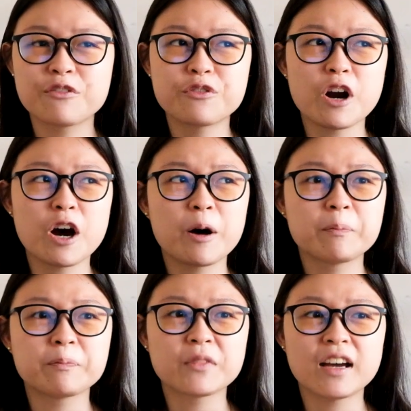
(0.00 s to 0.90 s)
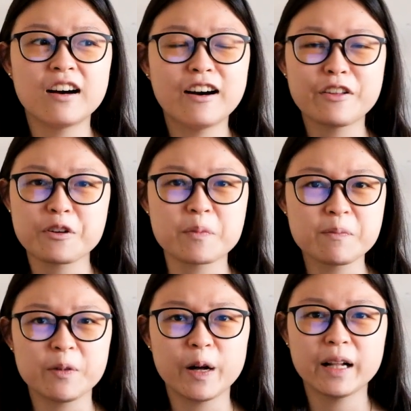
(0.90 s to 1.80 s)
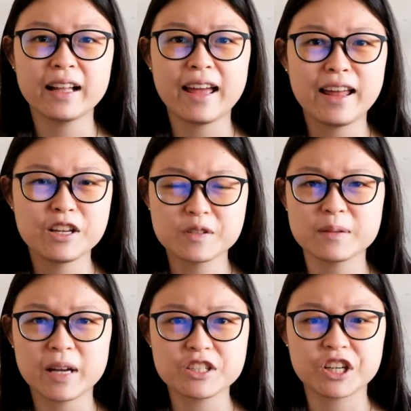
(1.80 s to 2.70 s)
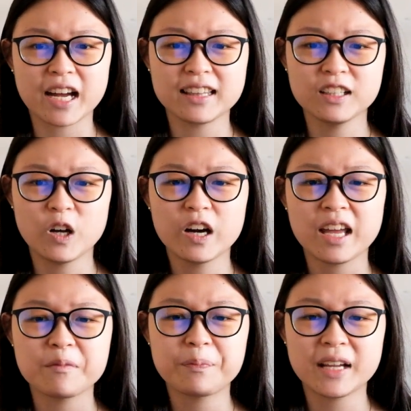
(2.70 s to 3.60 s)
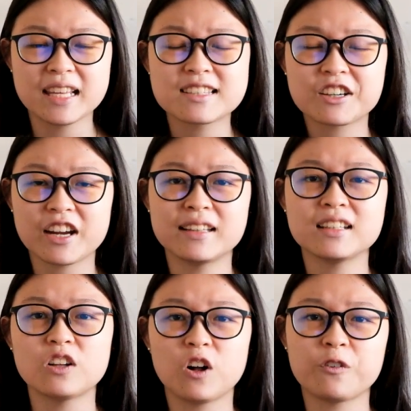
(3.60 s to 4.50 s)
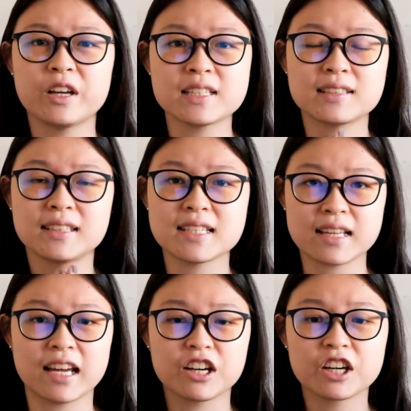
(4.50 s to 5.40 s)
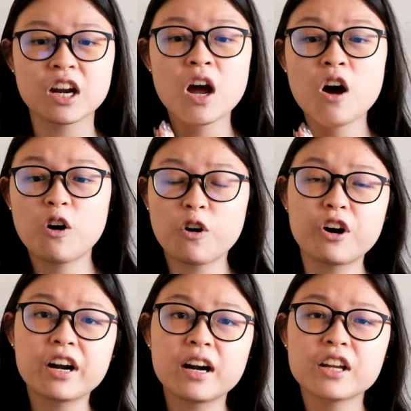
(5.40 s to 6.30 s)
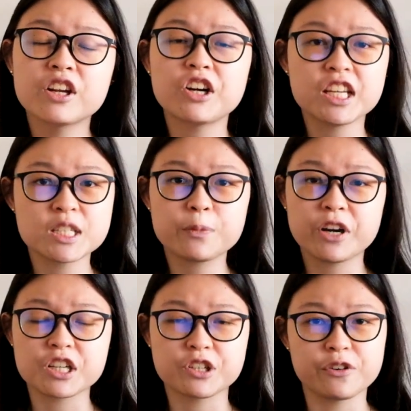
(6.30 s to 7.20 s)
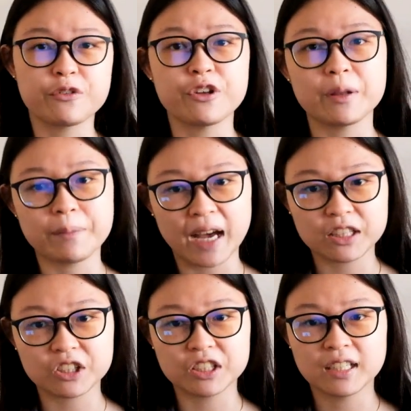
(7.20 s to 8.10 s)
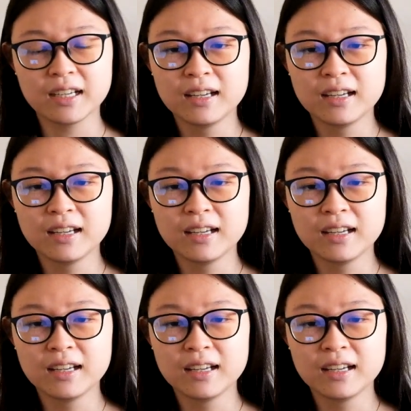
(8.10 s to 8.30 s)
from other people and use them as your catalog. And please credit always the designer or your inspiration for the pattern,